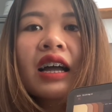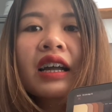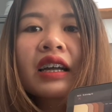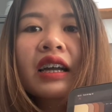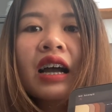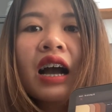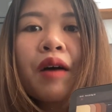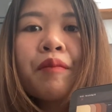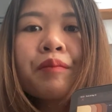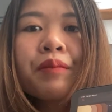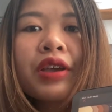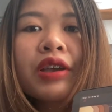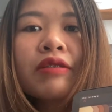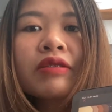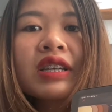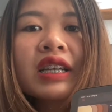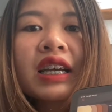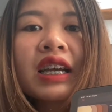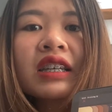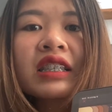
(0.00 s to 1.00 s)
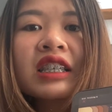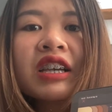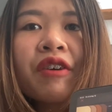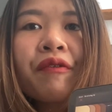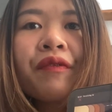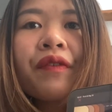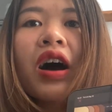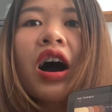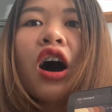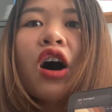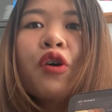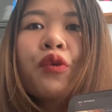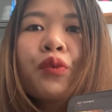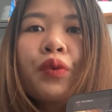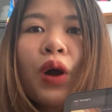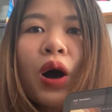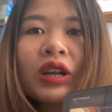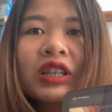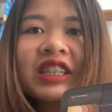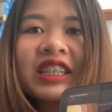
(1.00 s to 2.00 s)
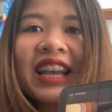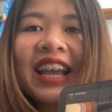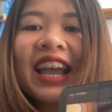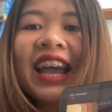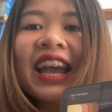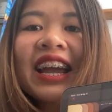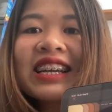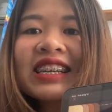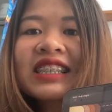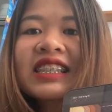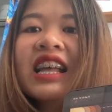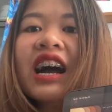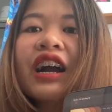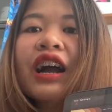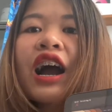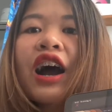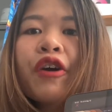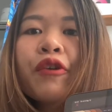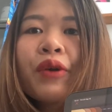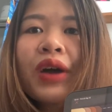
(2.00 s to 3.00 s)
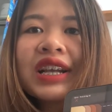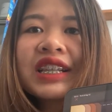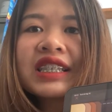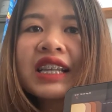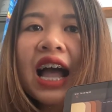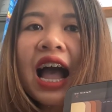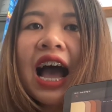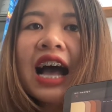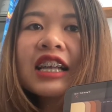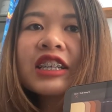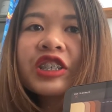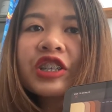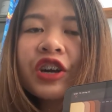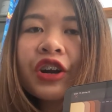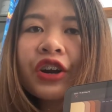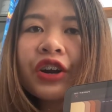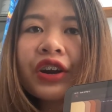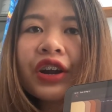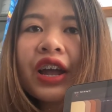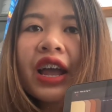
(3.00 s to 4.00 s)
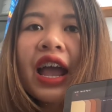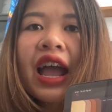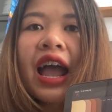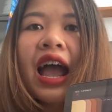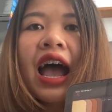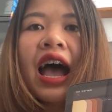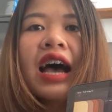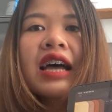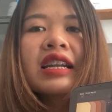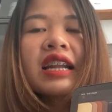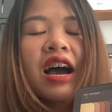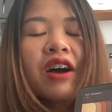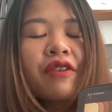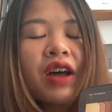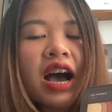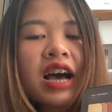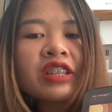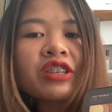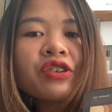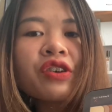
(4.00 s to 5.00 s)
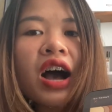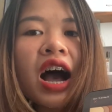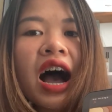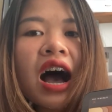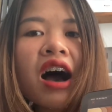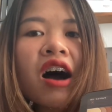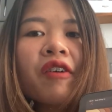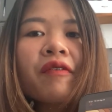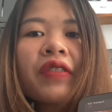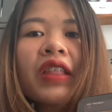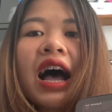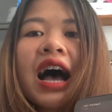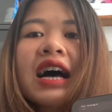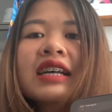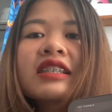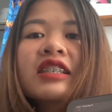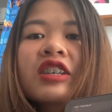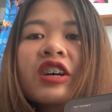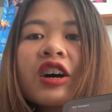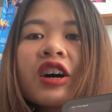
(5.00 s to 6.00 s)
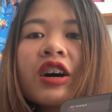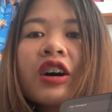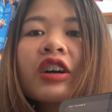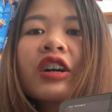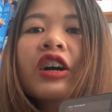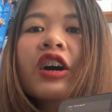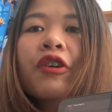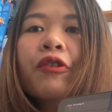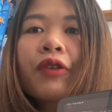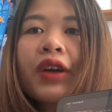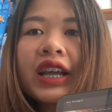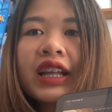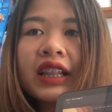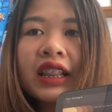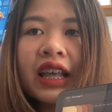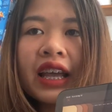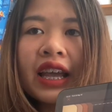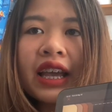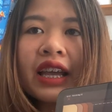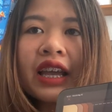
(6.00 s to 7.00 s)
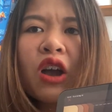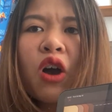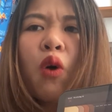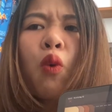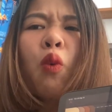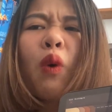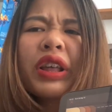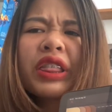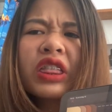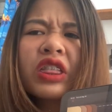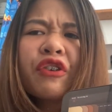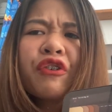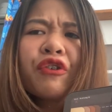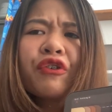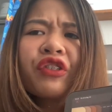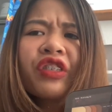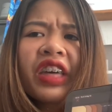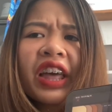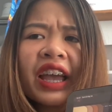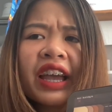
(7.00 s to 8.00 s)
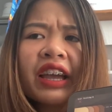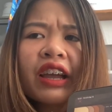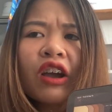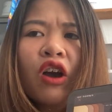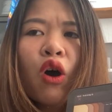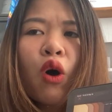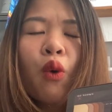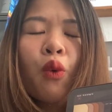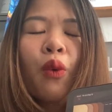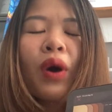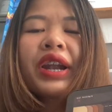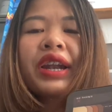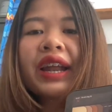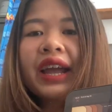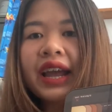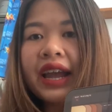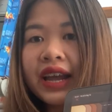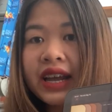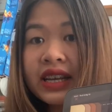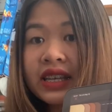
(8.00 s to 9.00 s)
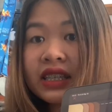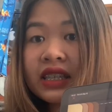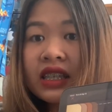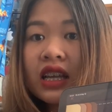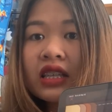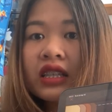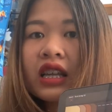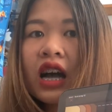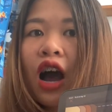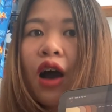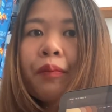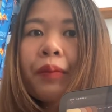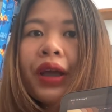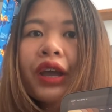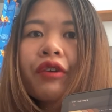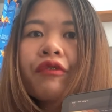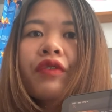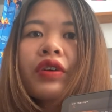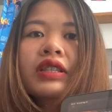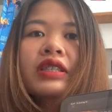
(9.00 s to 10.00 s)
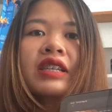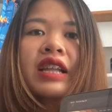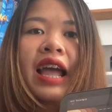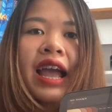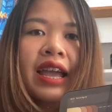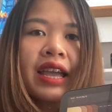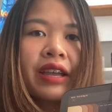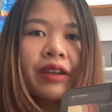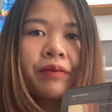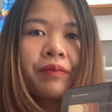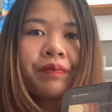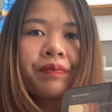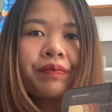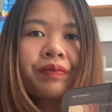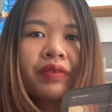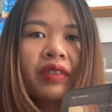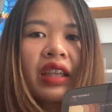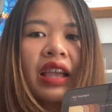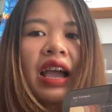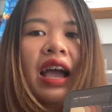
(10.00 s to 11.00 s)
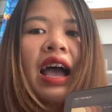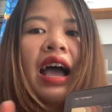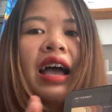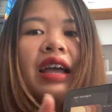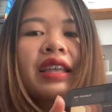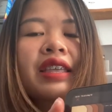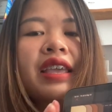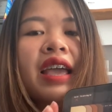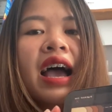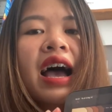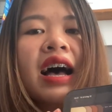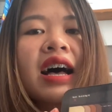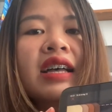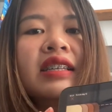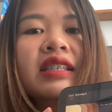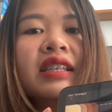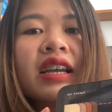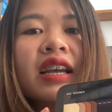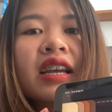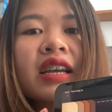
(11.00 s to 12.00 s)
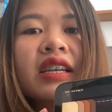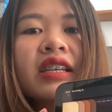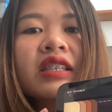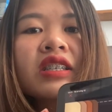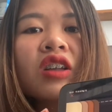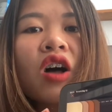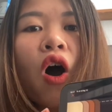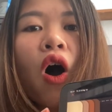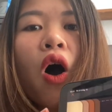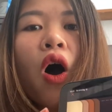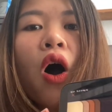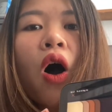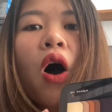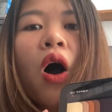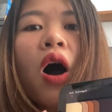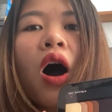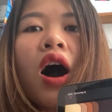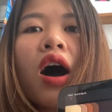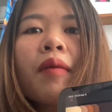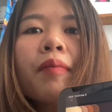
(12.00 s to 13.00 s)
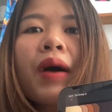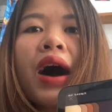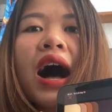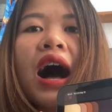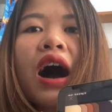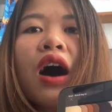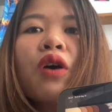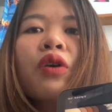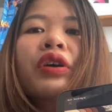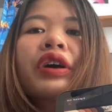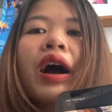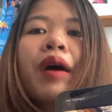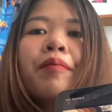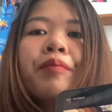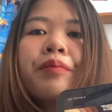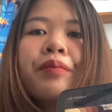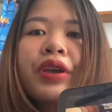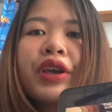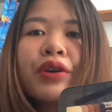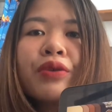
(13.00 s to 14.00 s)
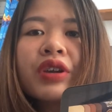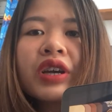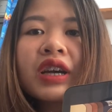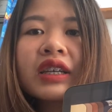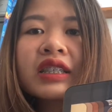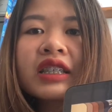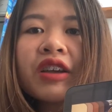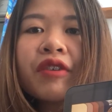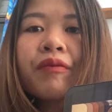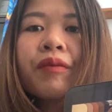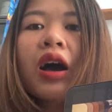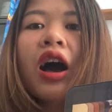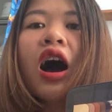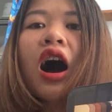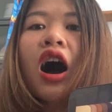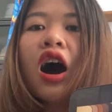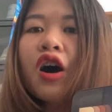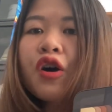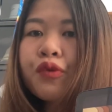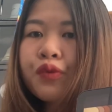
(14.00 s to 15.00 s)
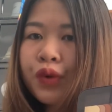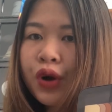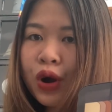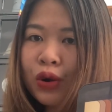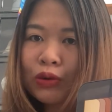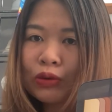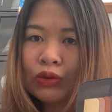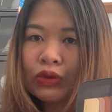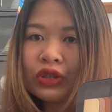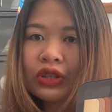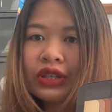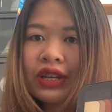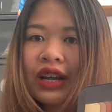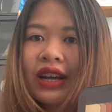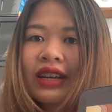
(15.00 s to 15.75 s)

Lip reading: communicative approach is the correct answer. And now that you have answered correctly, what do you think? What is the topic for today? Yes, it's all about communicative approach.